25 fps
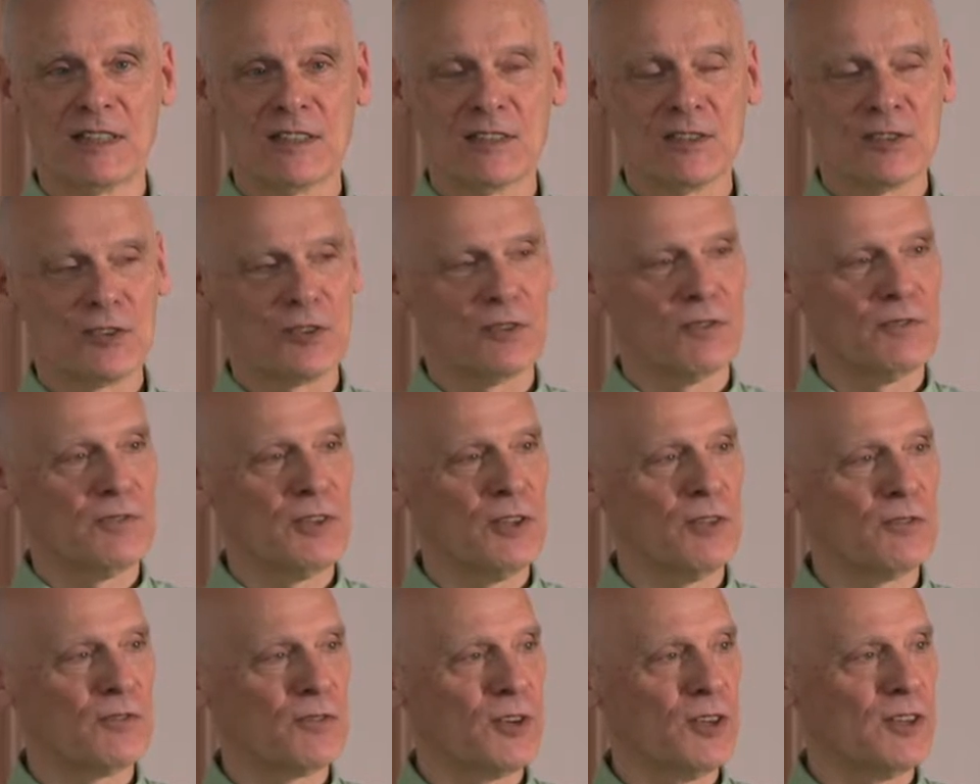So
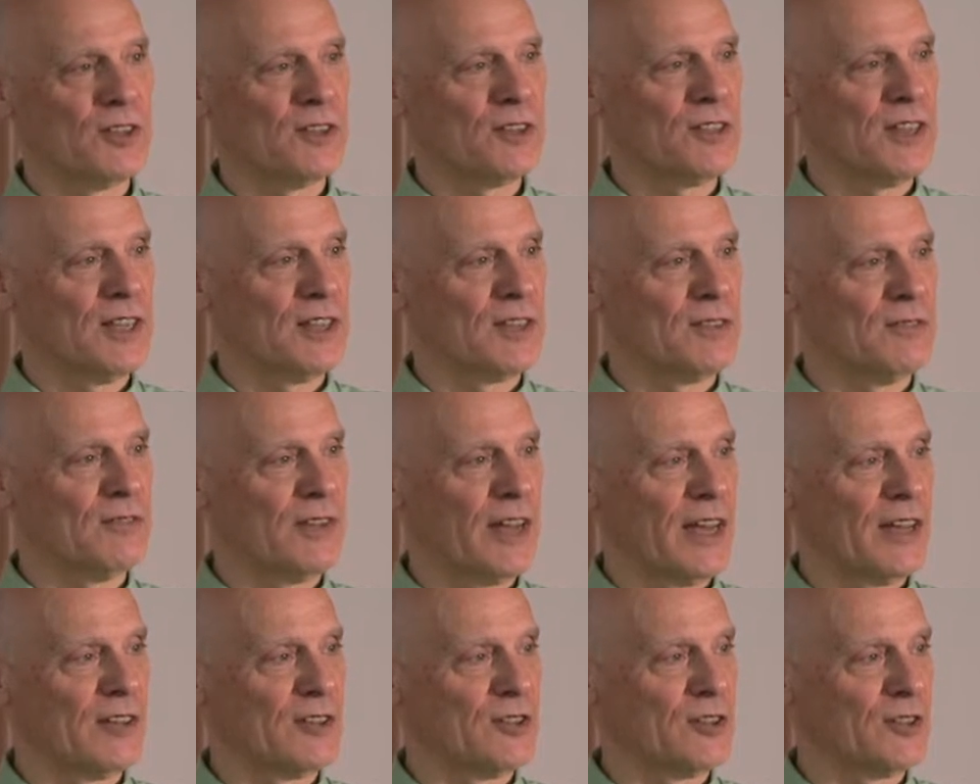feel free to take
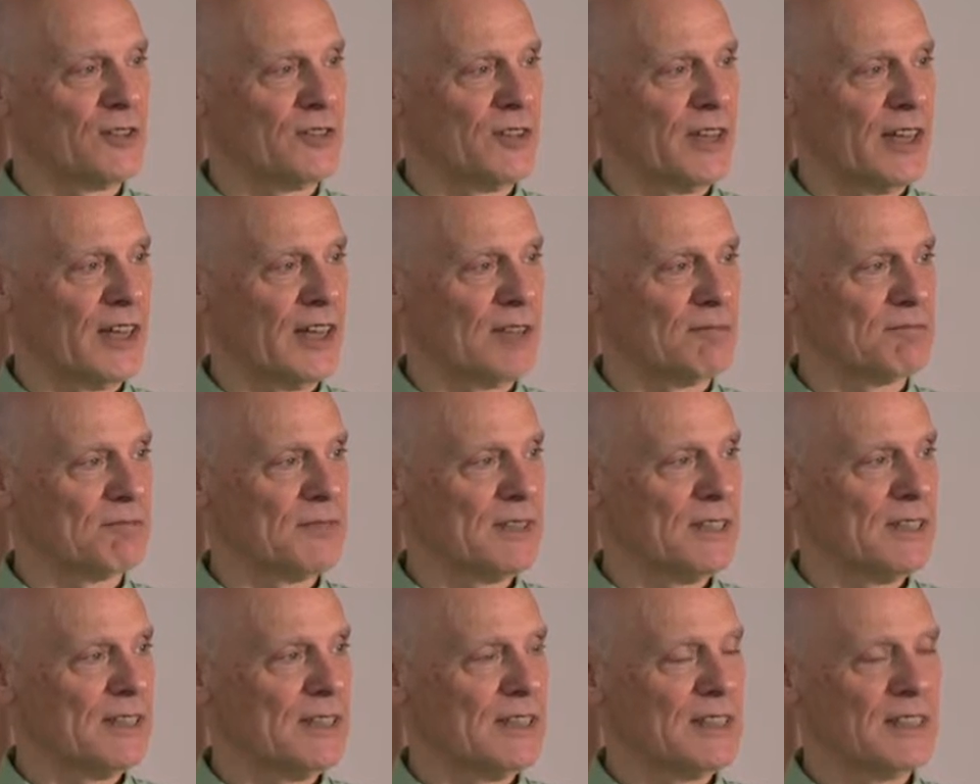advantage of that
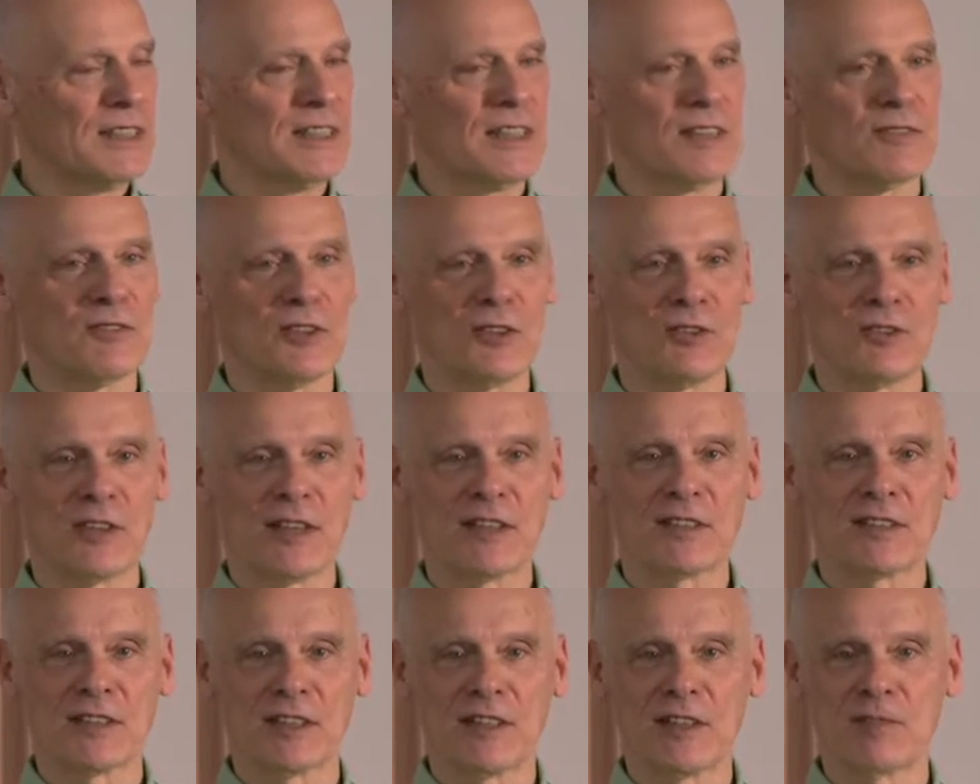if you'd
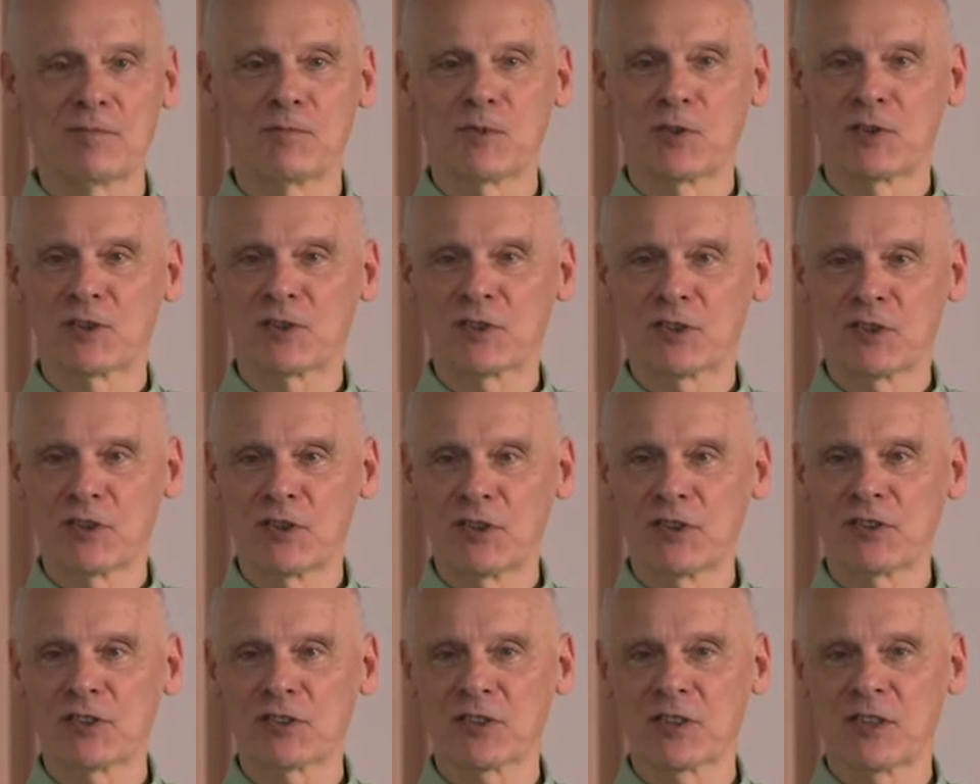like to get more
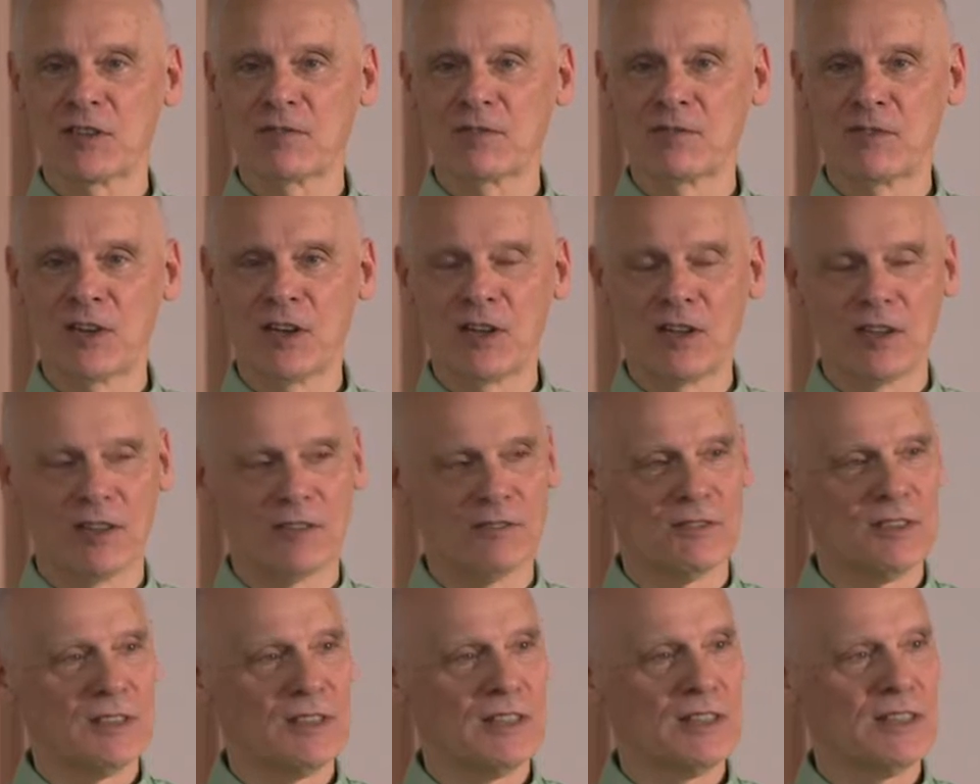seriously
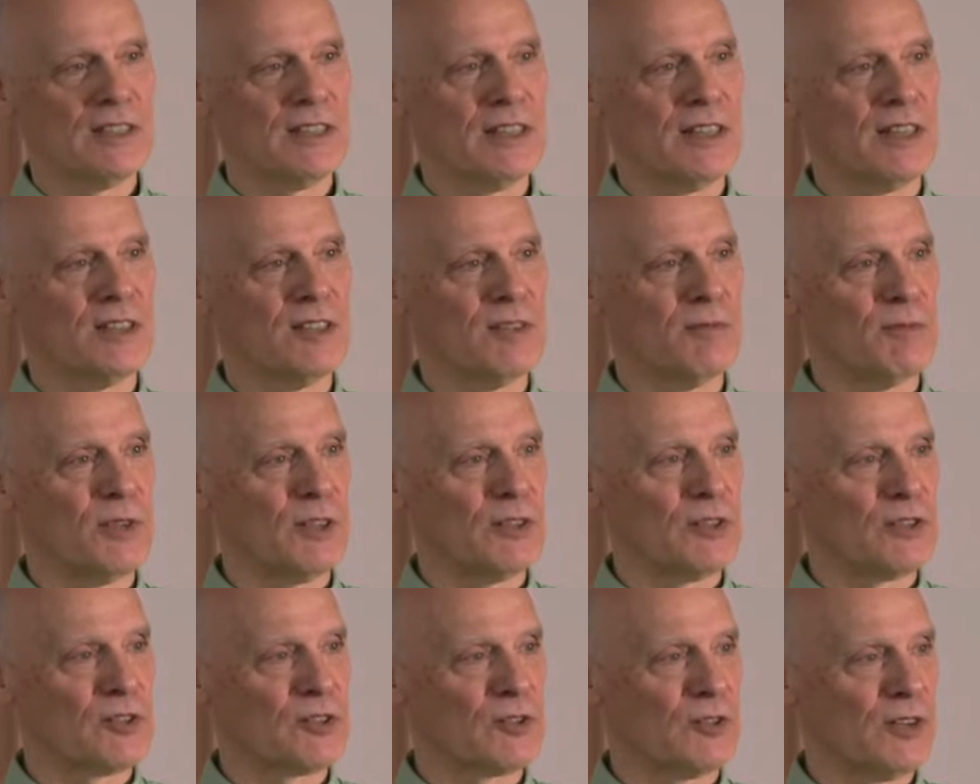involved in the
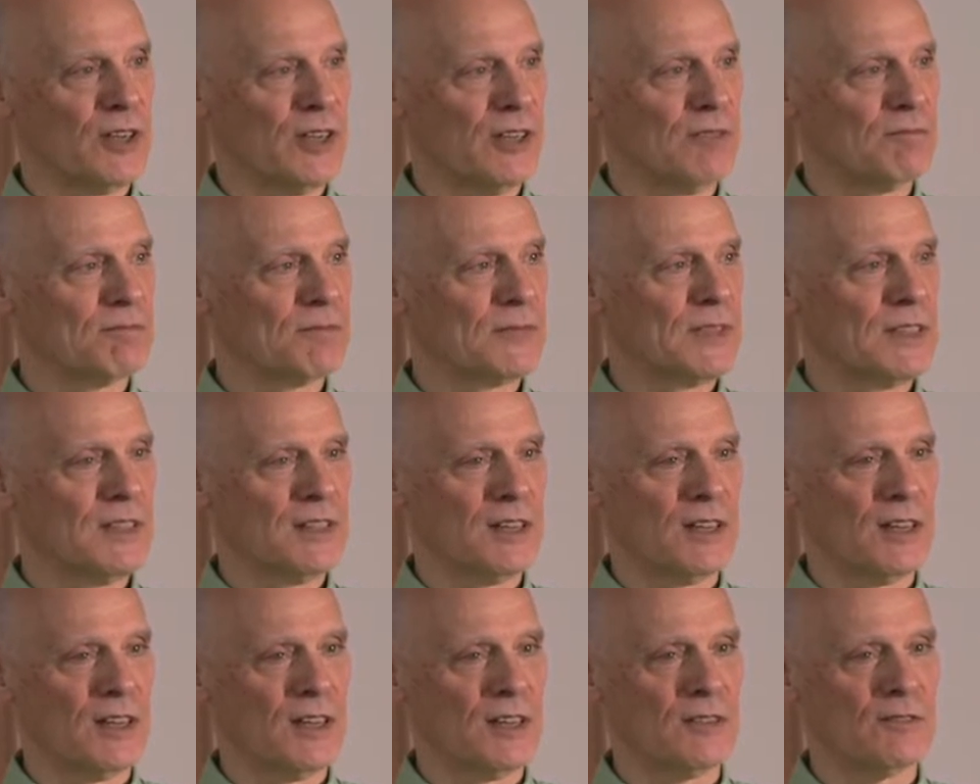ministry
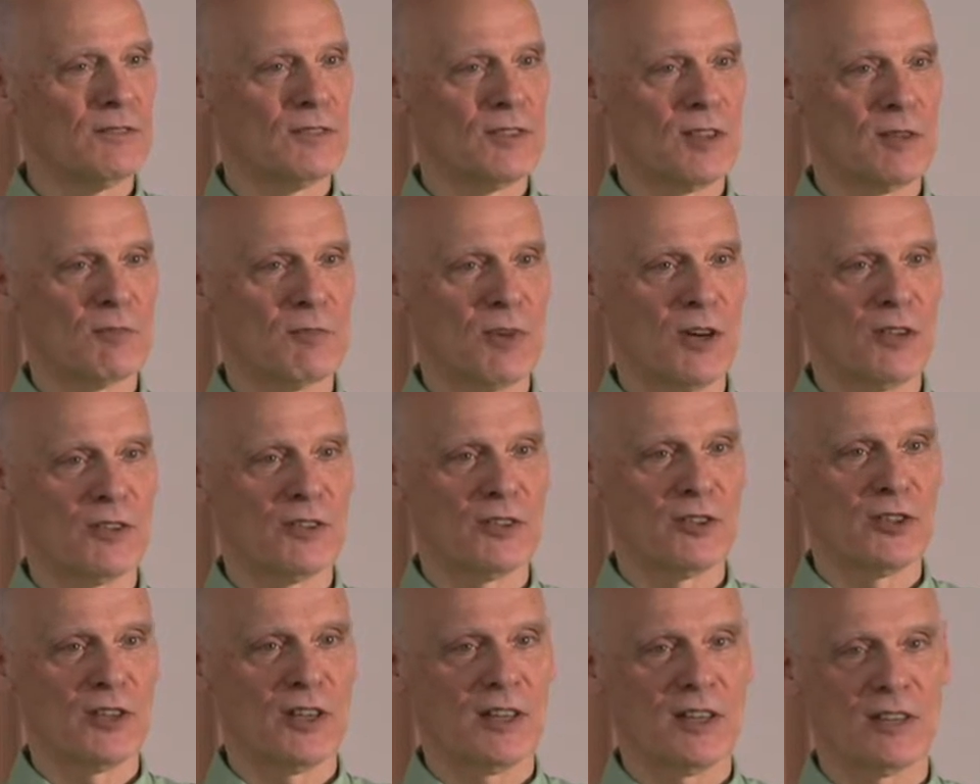of
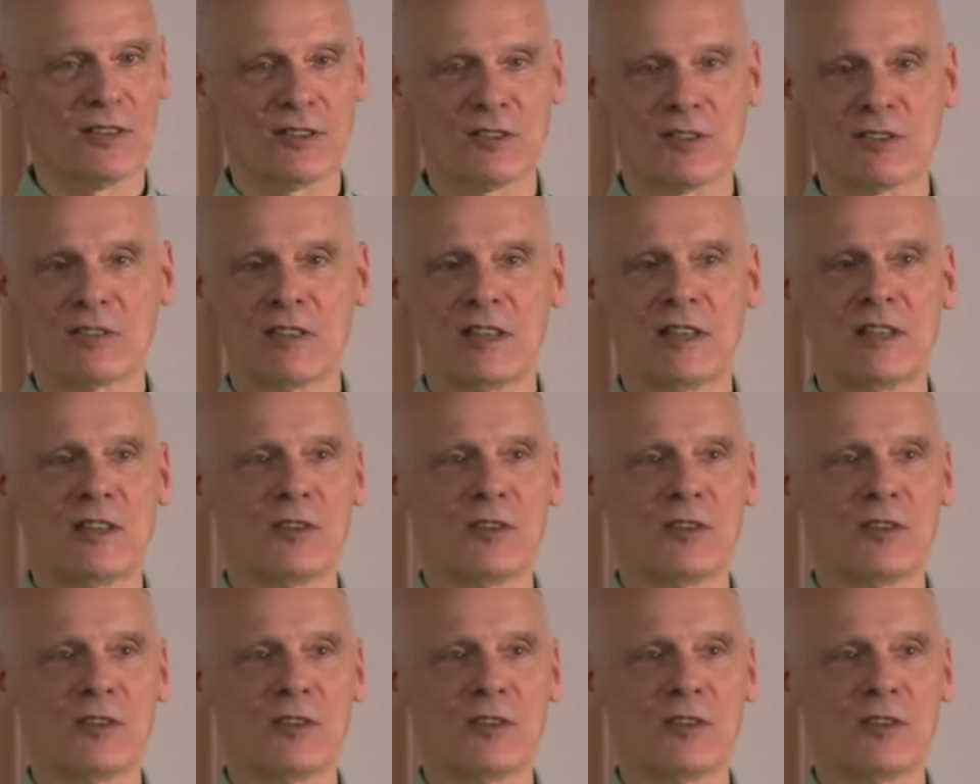apologetics.